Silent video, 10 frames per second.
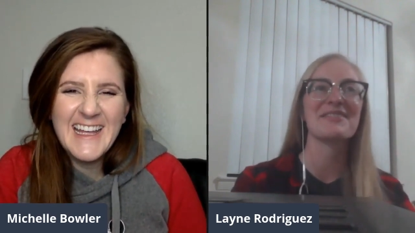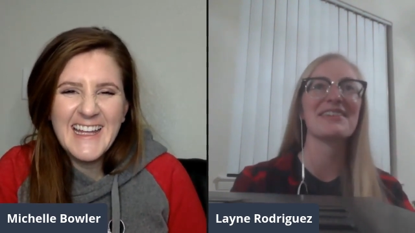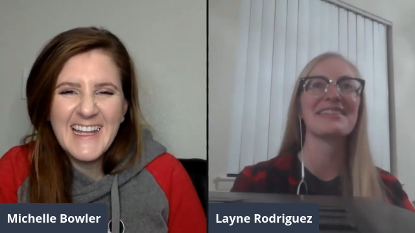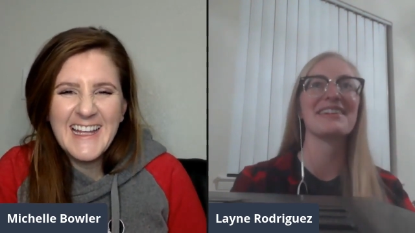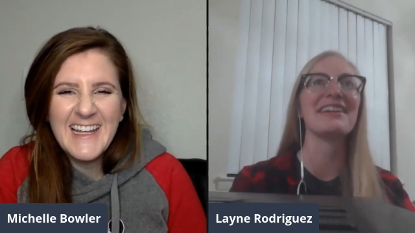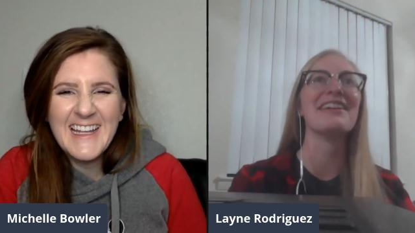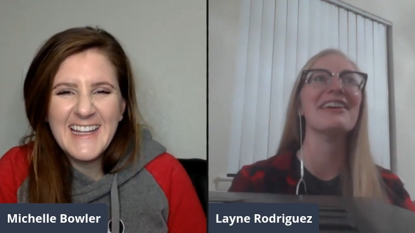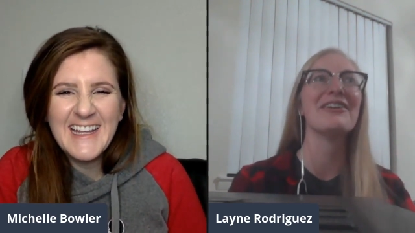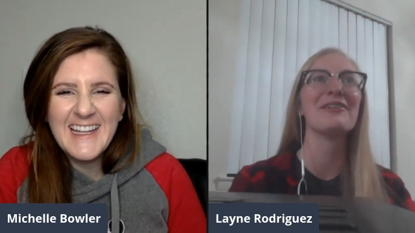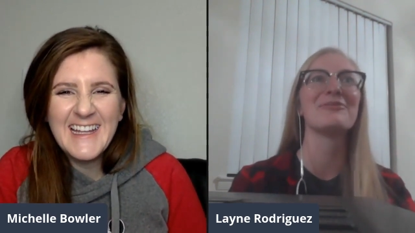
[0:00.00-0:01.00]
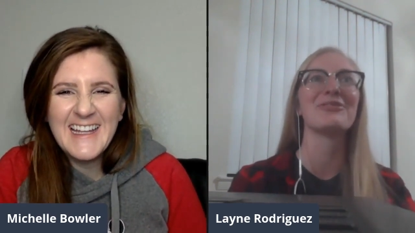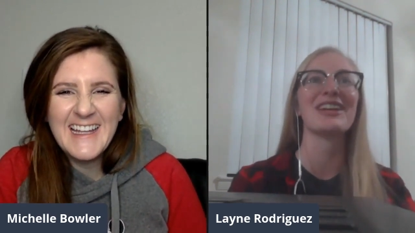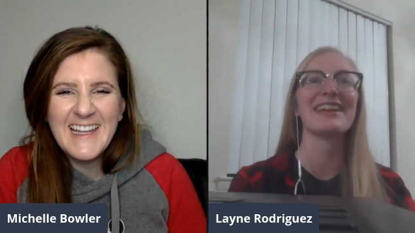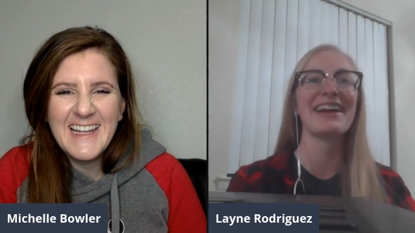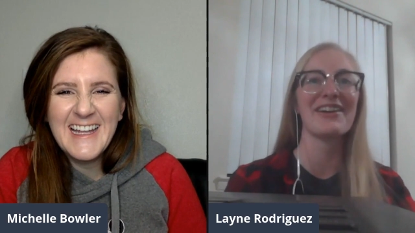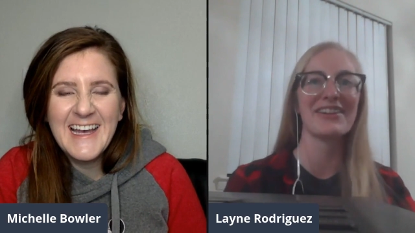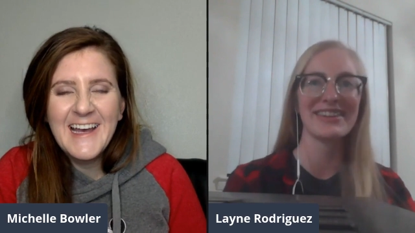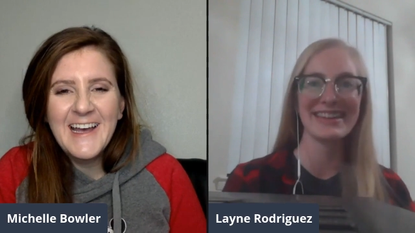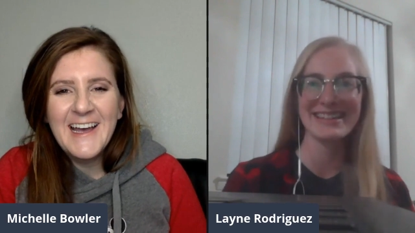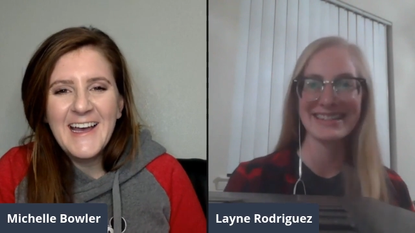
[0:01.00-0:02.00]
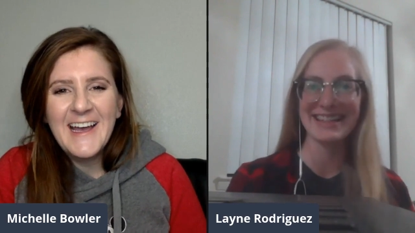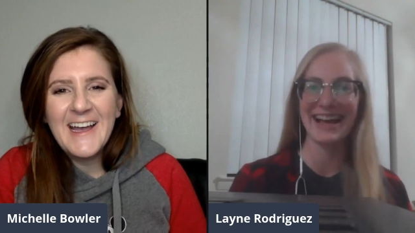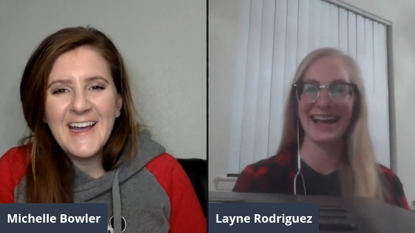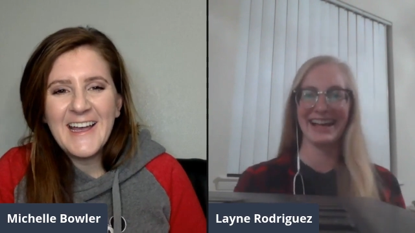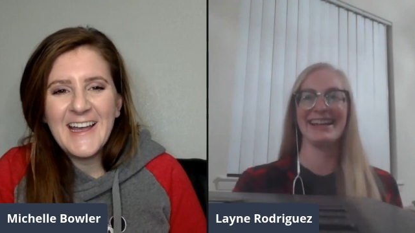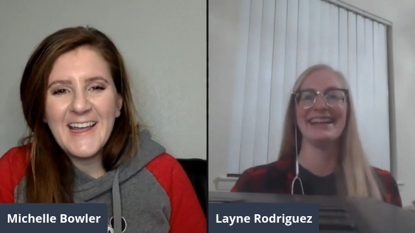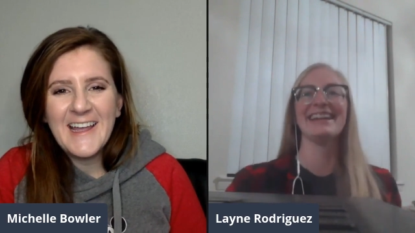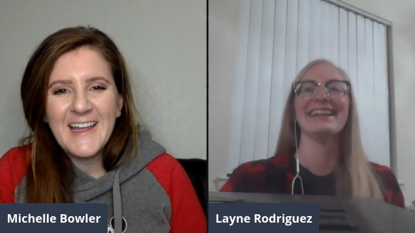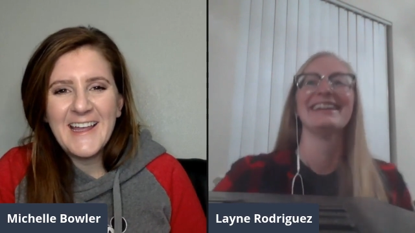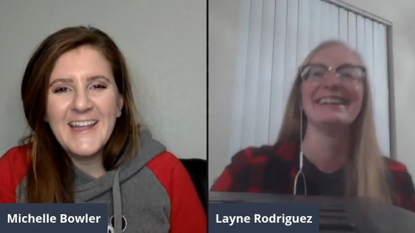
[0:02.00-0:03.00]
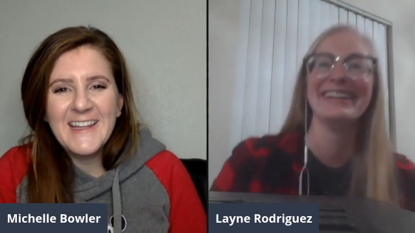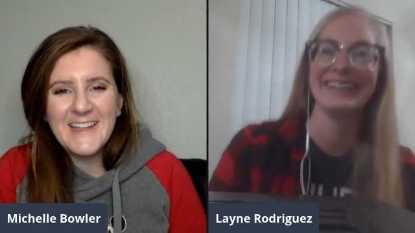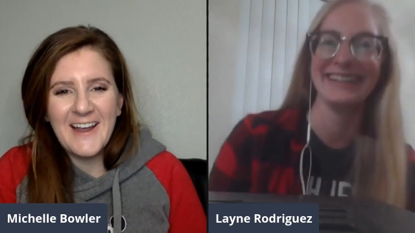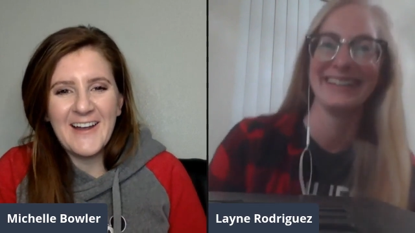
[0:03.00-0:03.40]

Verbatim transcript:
Speaker 1: I'm like, they're gonna know I'm freaking out on the inside. Yeah.